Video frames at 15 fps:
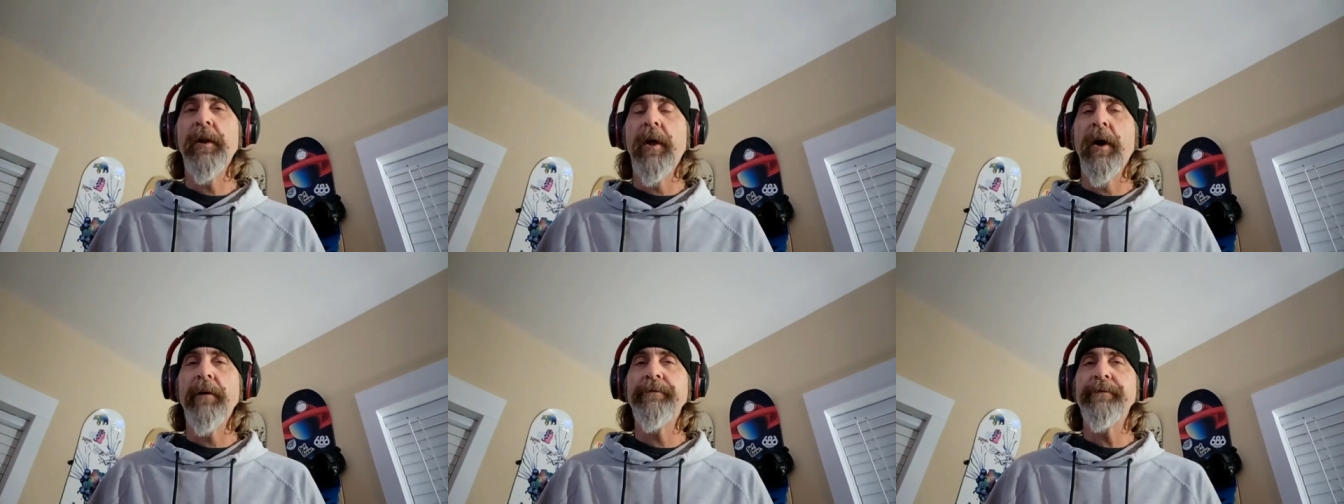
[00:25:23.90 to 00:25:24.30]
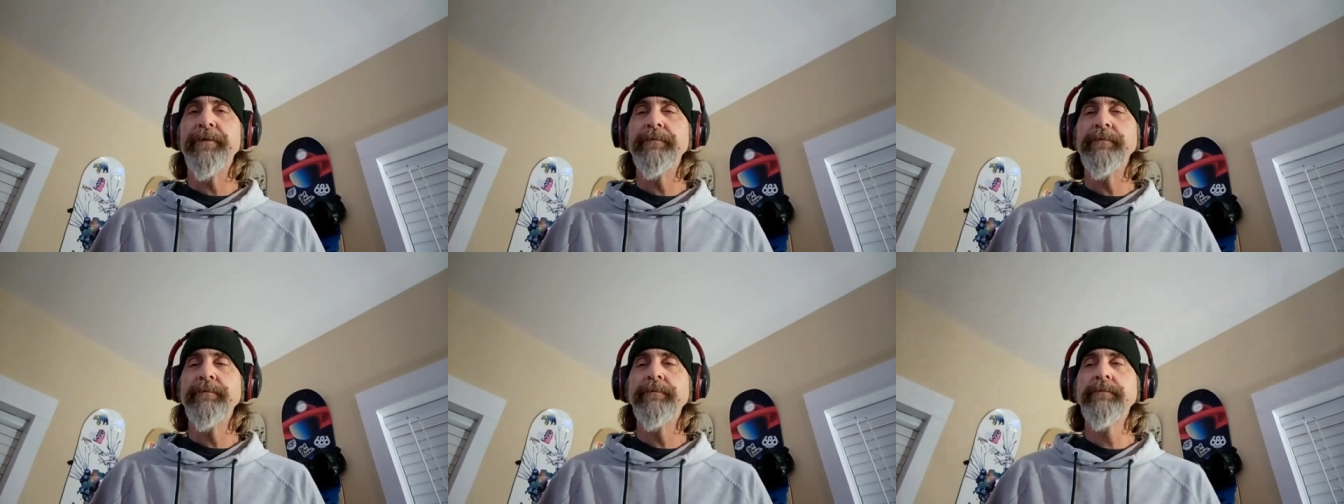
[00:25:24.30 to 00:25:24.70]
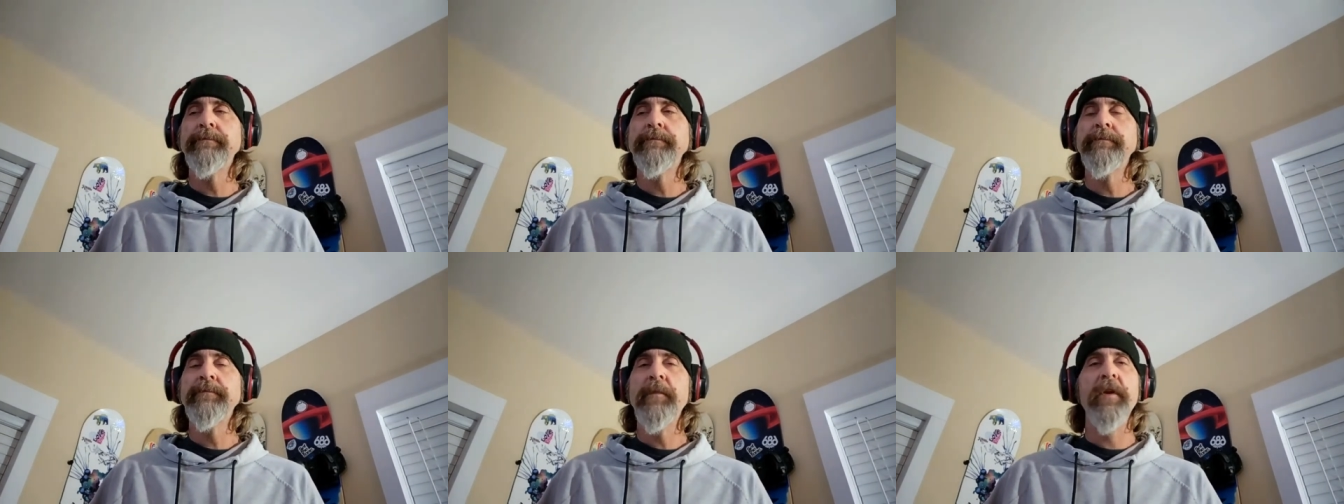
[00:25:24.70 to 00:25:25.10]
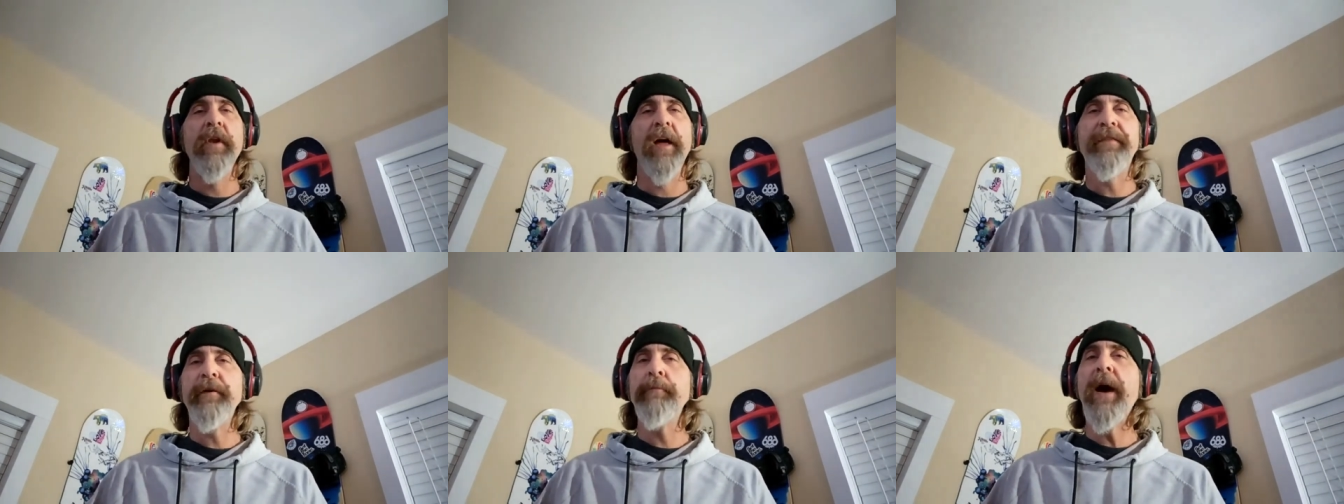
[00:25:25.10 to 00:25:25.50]
fall off,
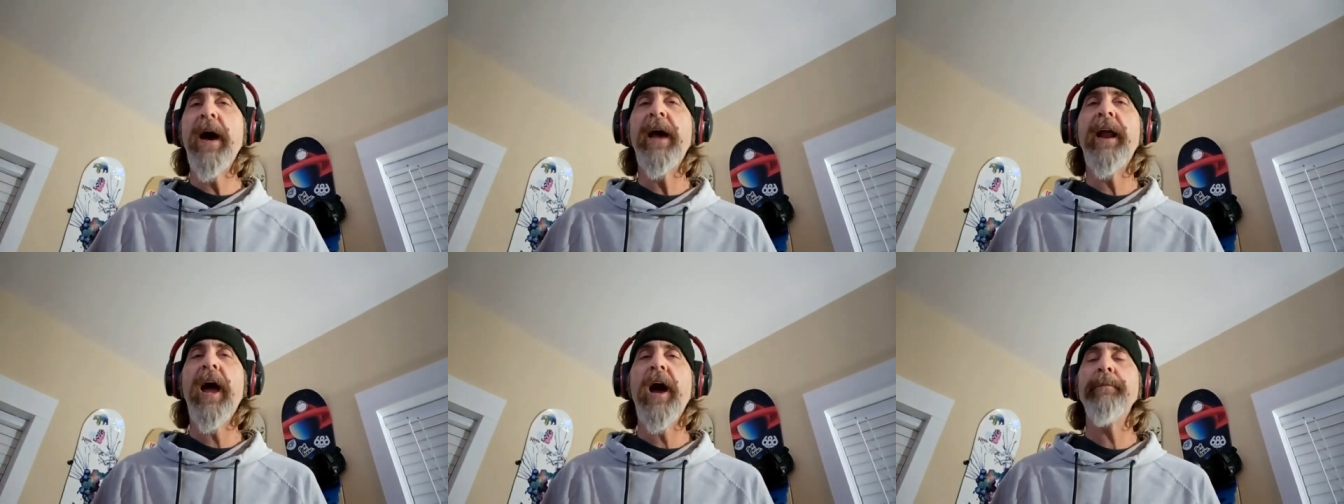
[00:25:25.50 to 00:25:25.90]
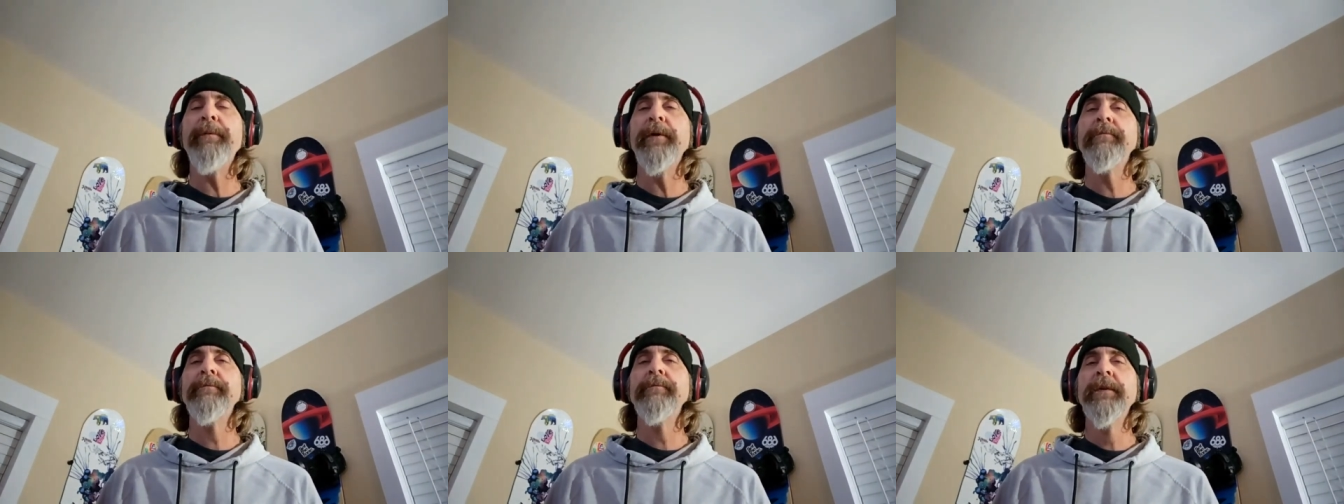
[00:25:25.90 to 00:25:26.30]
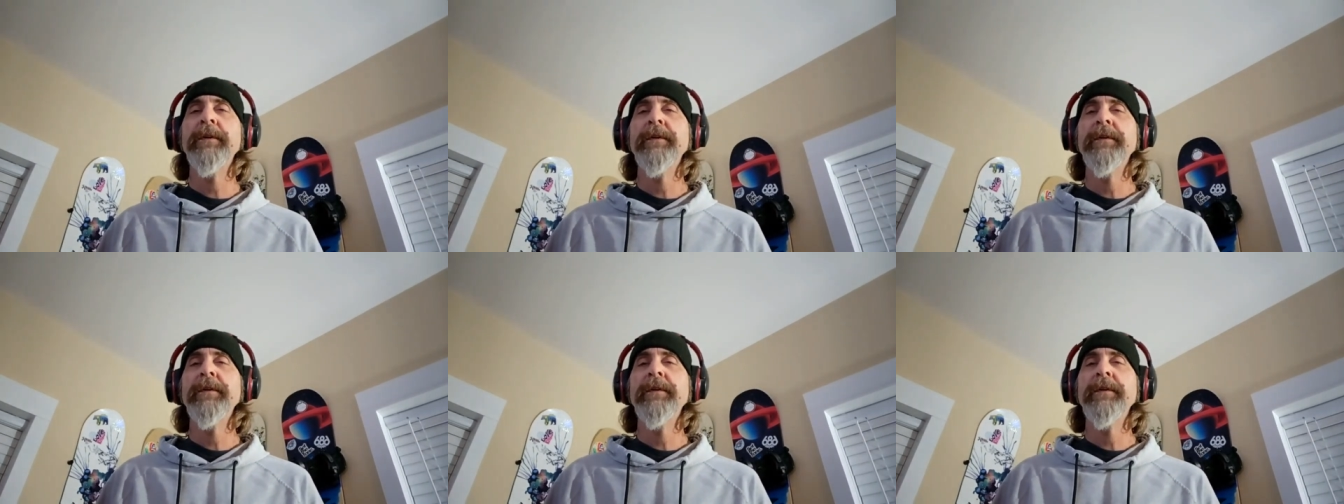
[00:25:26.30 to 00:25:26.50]
nothing bad happened,